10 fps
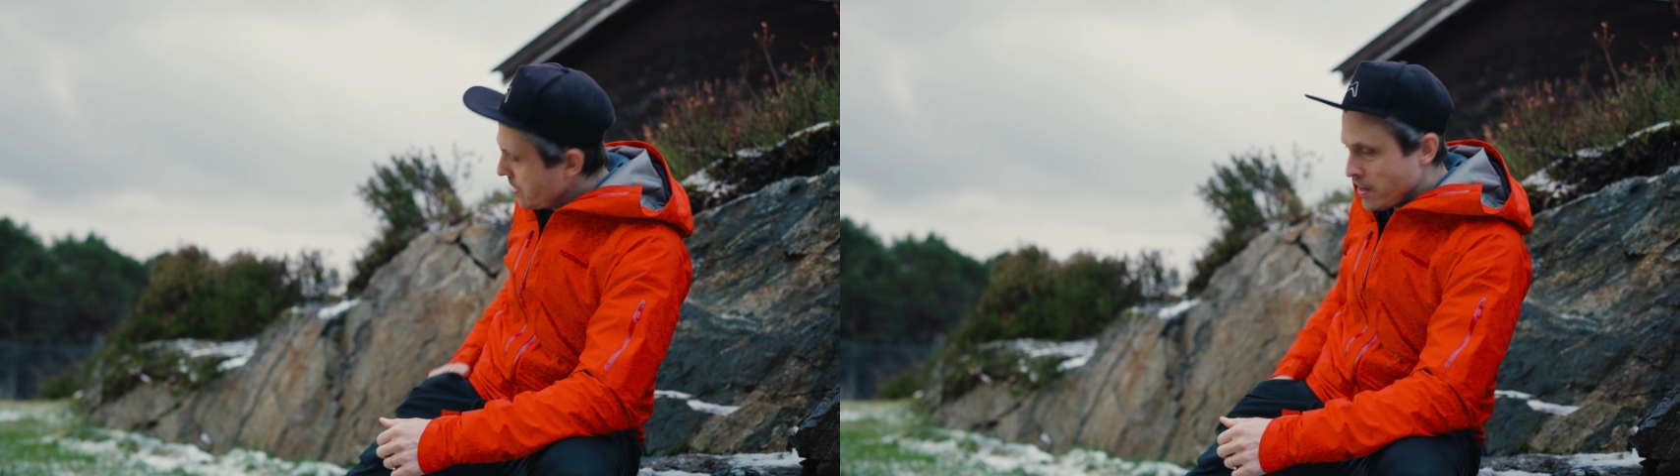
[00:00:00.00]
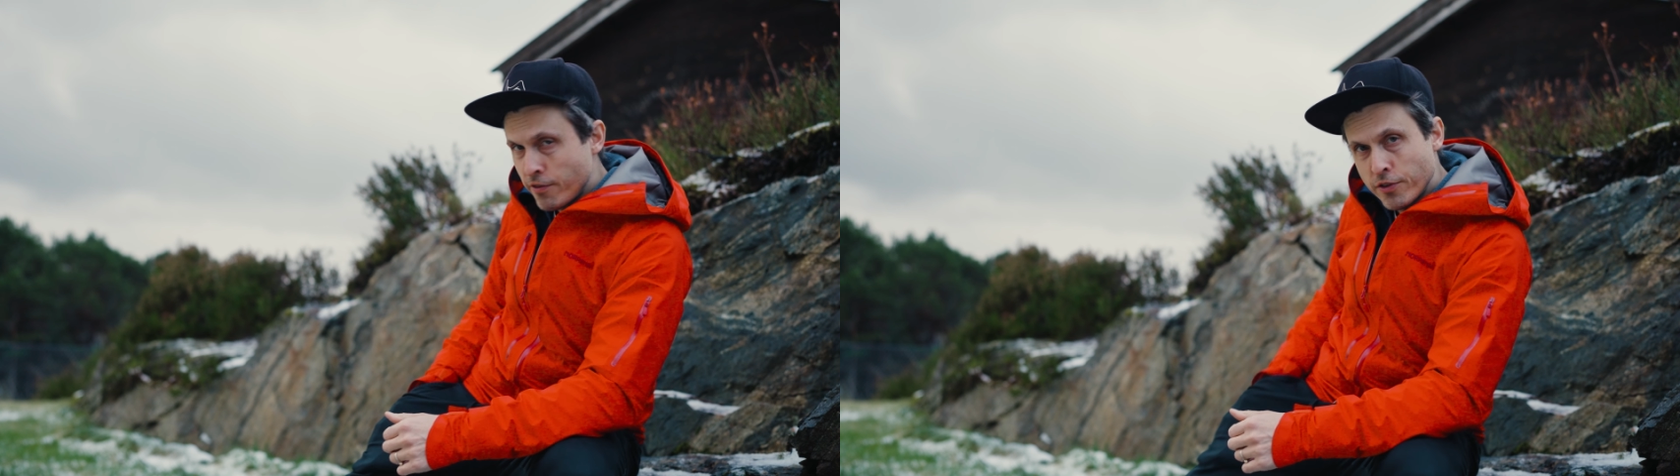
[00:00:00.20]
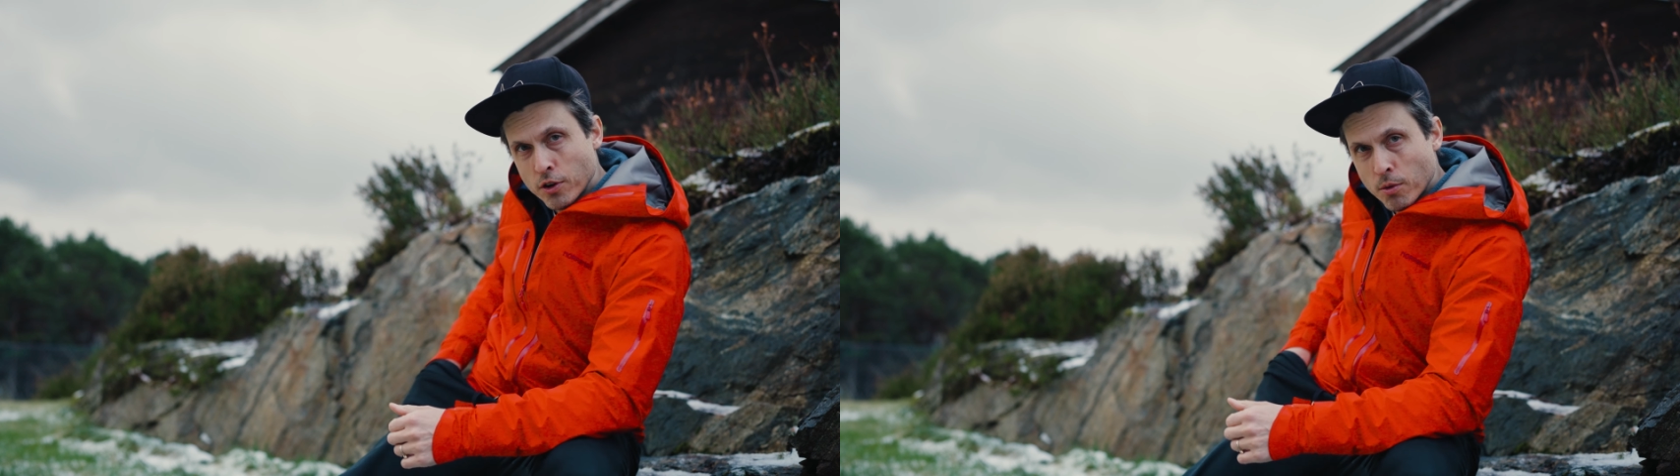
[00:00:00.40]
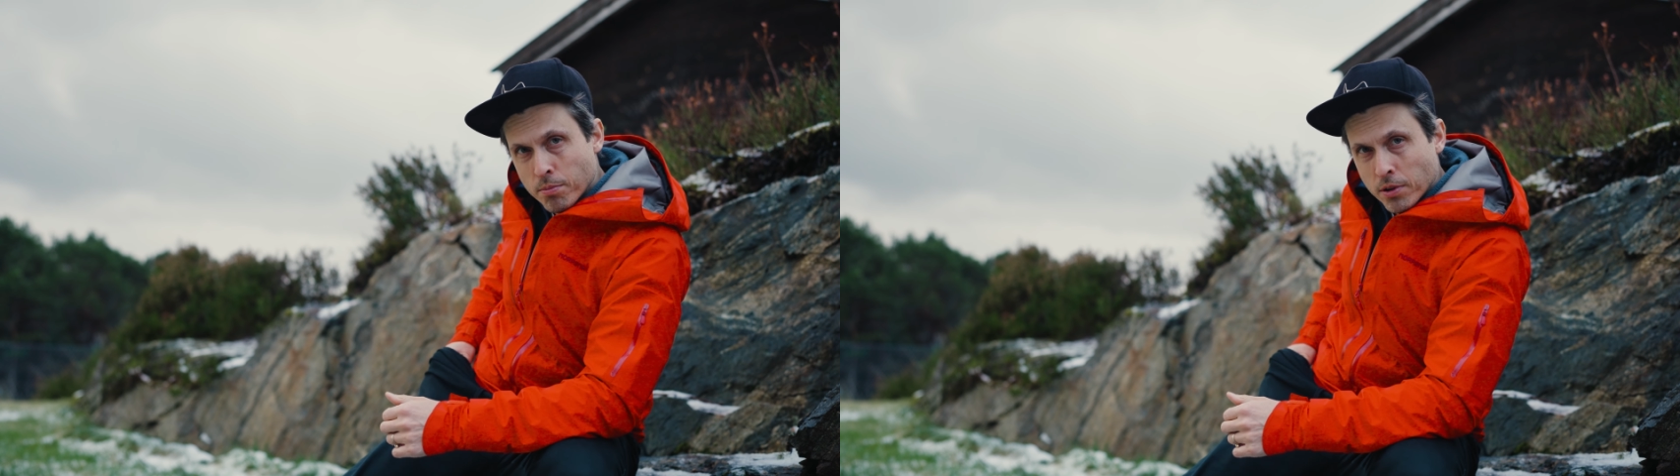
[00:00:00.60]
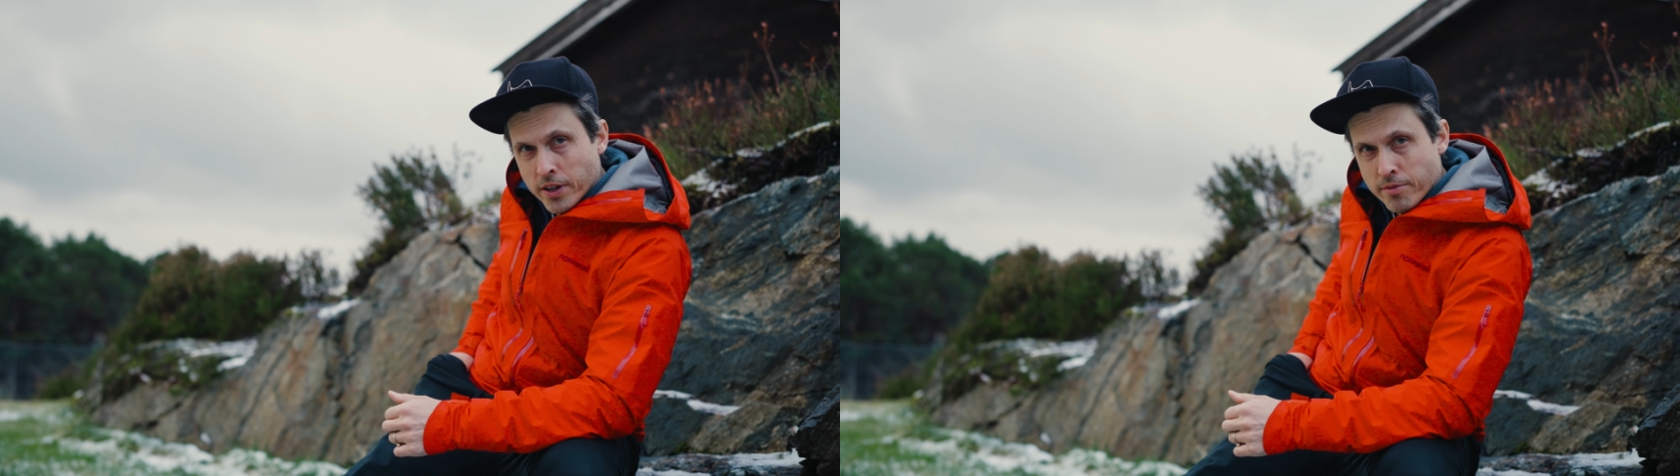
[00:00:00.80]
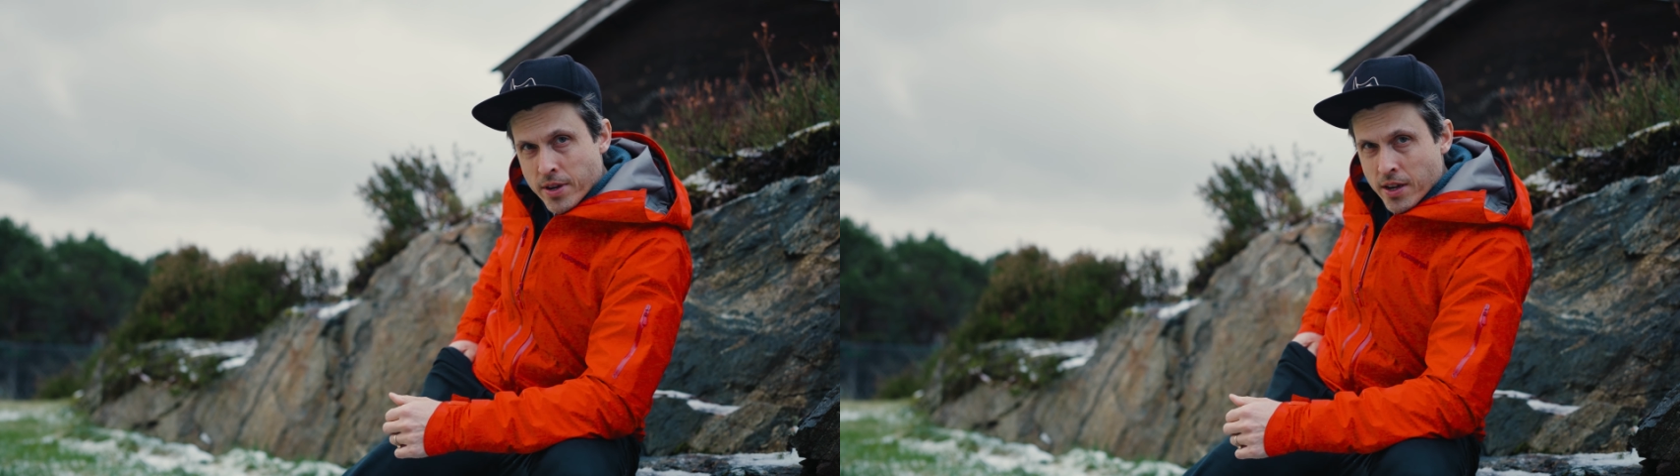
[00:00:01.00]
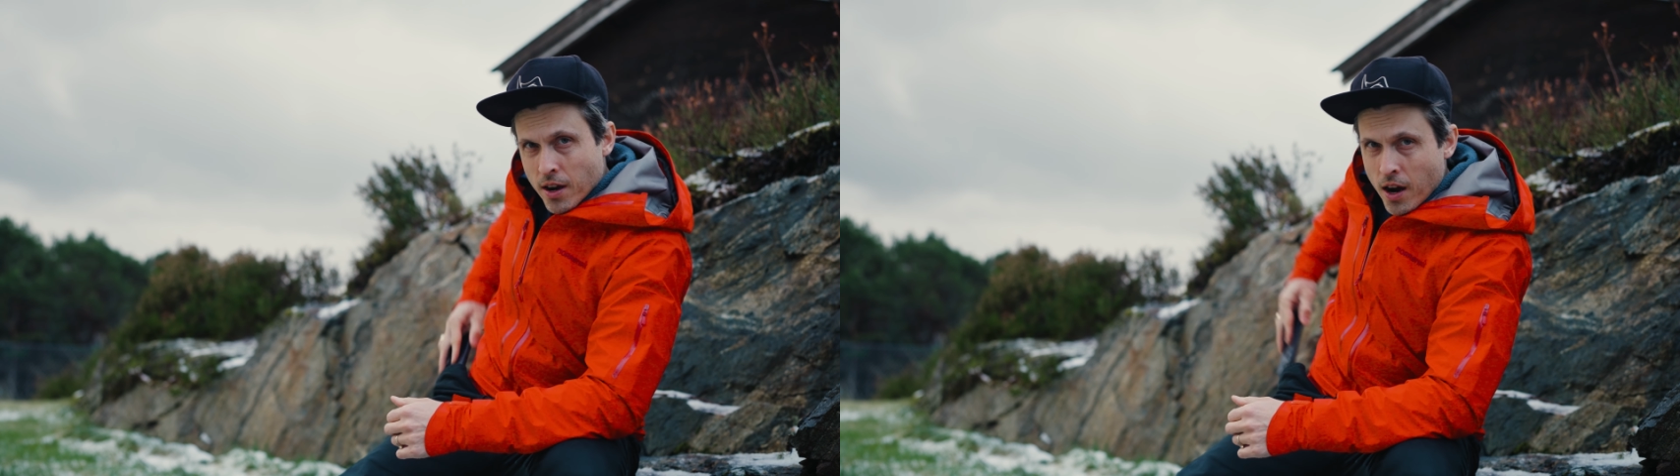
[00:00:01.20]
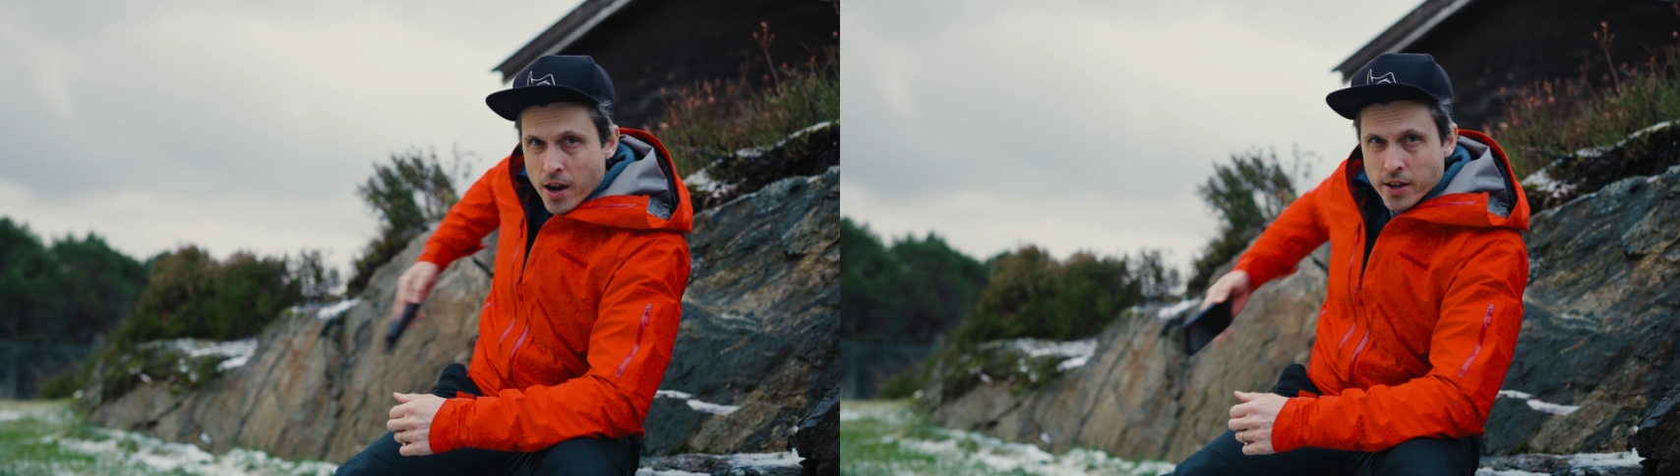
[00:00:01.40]
If you don't believe me,
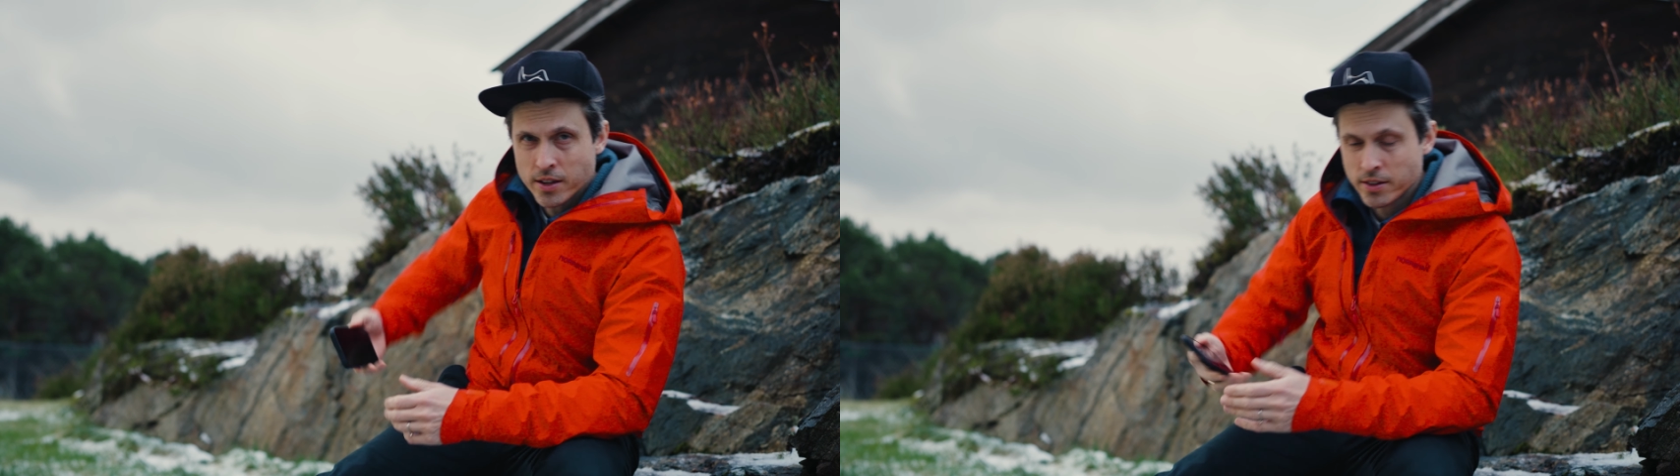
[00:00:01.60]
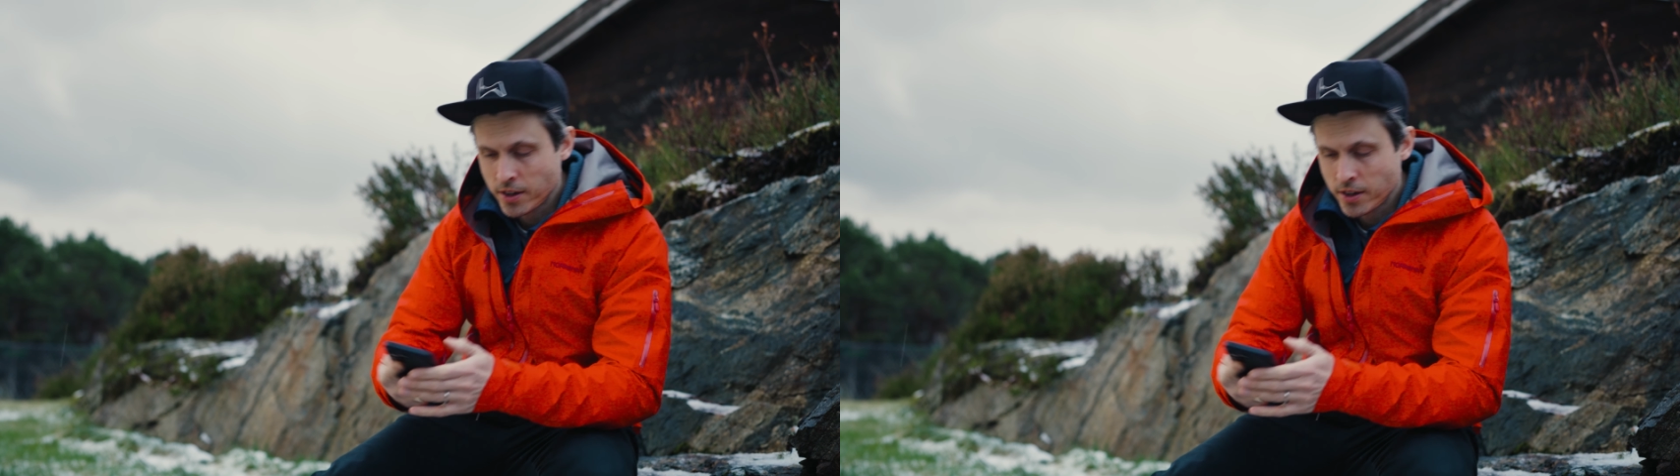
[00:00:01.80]
I can